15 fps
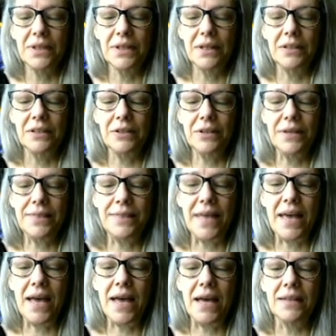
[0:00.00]
Look at
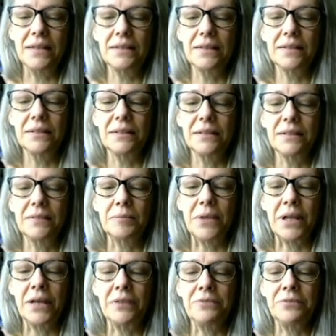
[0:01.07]
that.
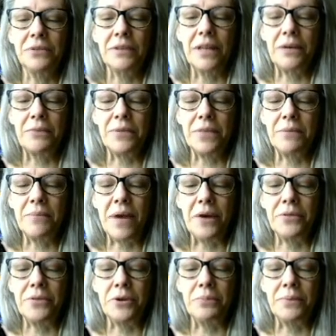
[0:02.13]
Blindfold like with the
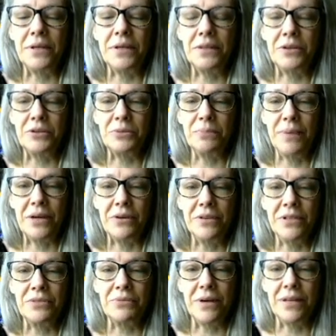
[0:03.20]
mouth open and there's
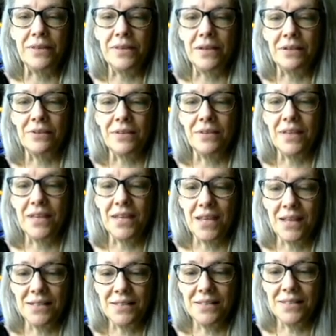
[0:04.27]
berries right there that they
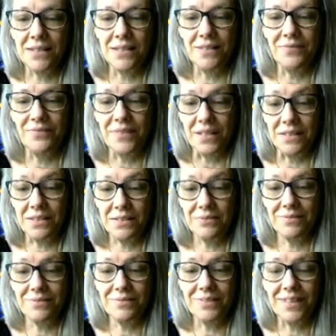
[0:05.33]
can't see. That's
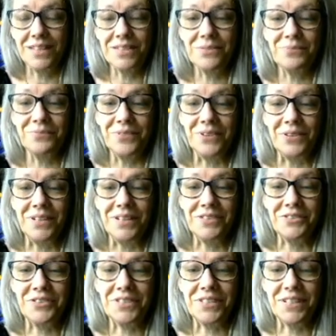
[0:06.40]
that's very
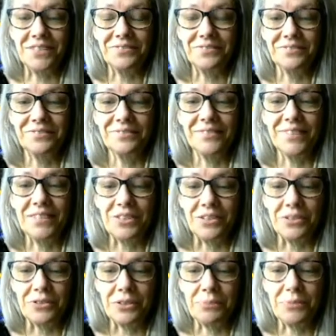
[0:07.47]
interesting. That's a
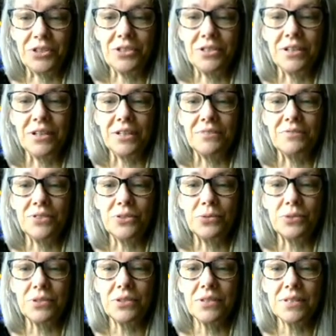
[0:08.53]
good image. Nine of
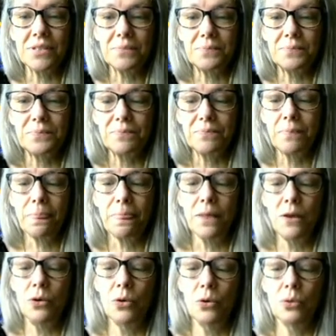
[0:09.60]
Swords.
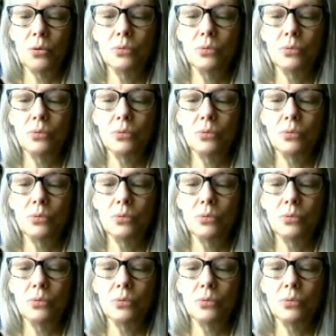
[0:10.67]
Oh.